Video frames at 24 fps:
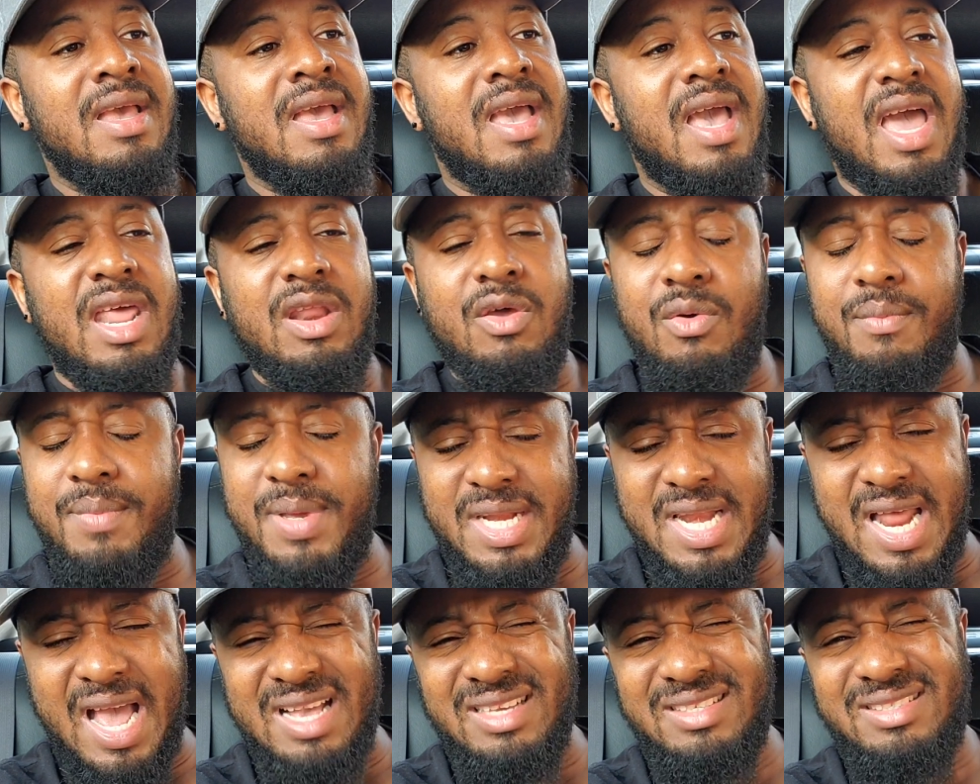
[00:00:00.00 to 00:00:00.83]
And it would be
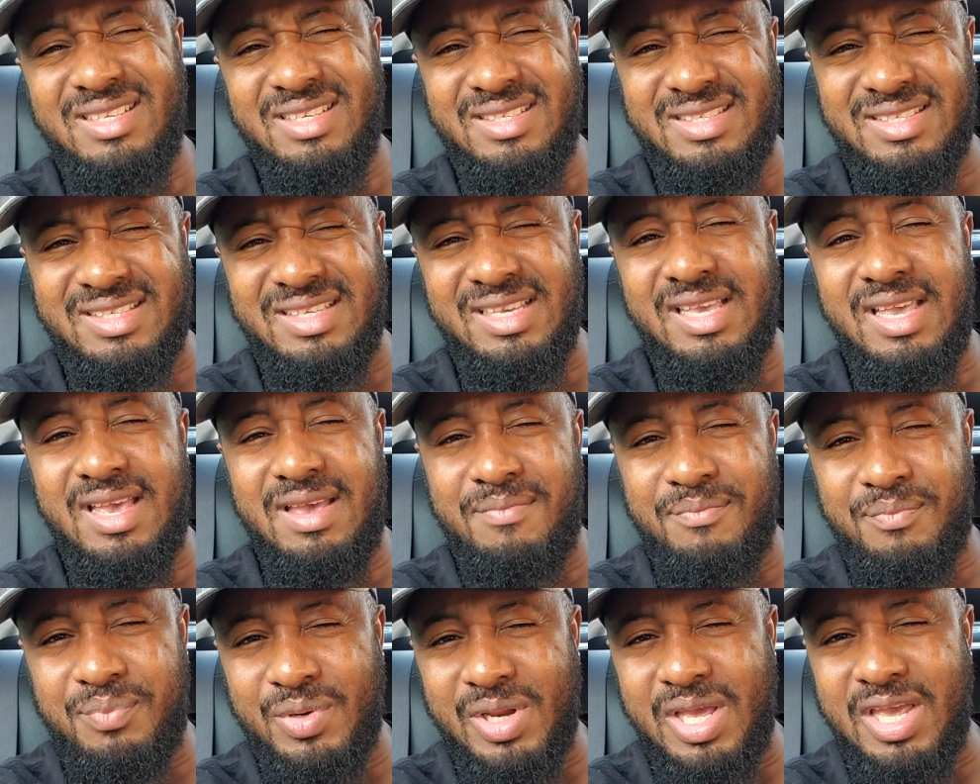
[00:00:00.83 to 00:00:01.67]
nice to see
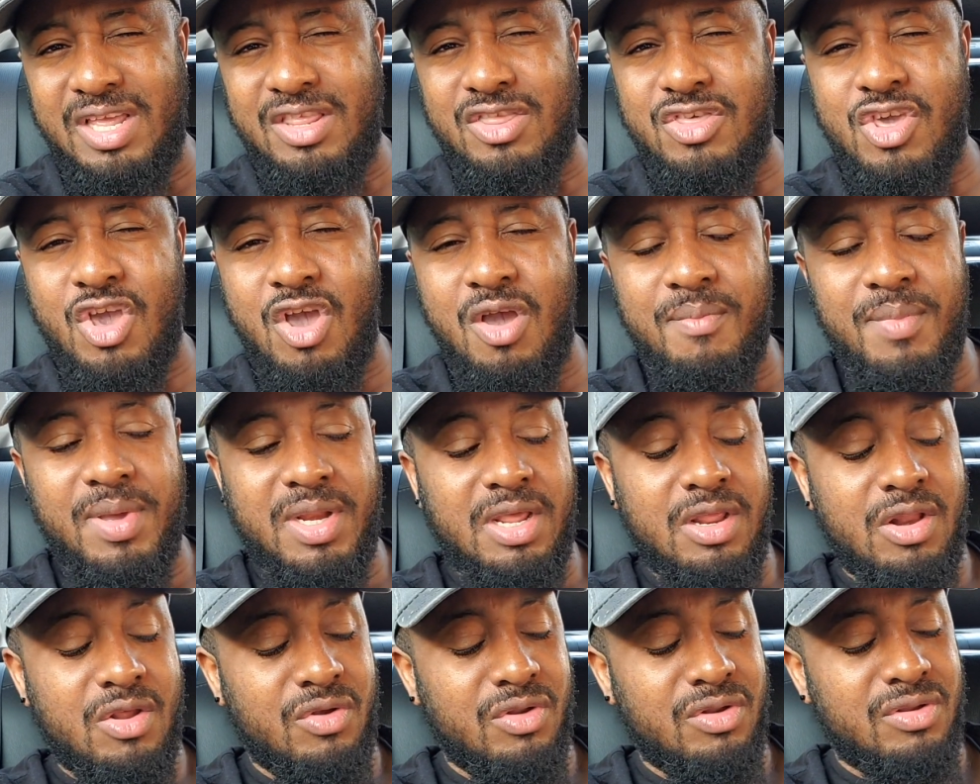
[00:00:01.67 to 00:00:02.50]
him play in
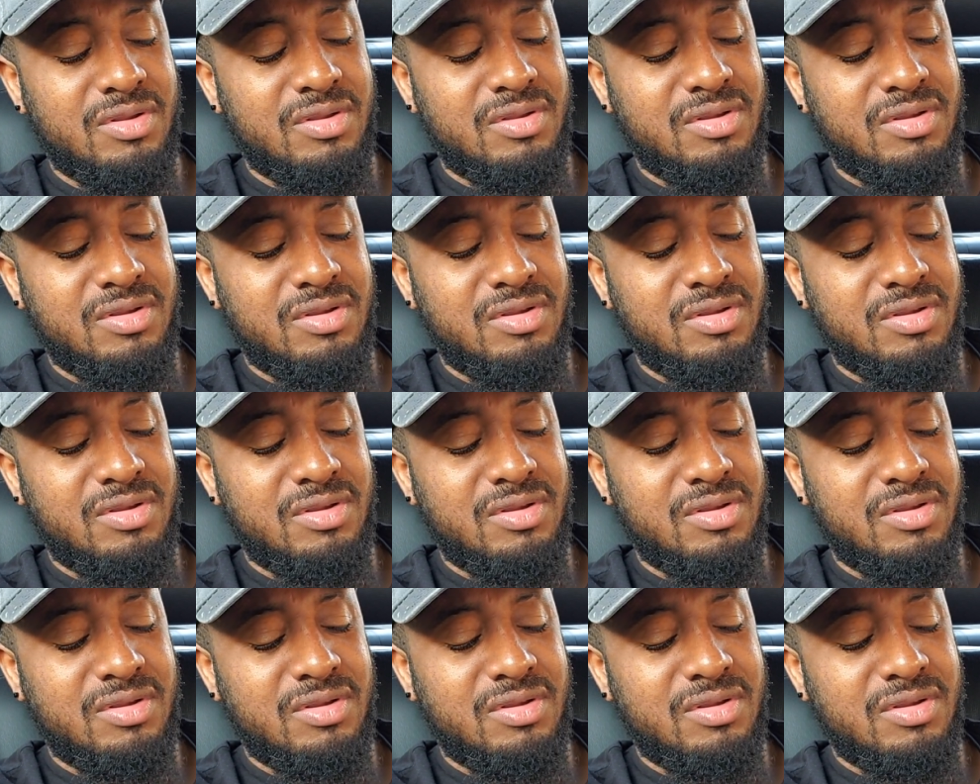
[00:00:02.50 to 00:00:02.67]
Germany, though.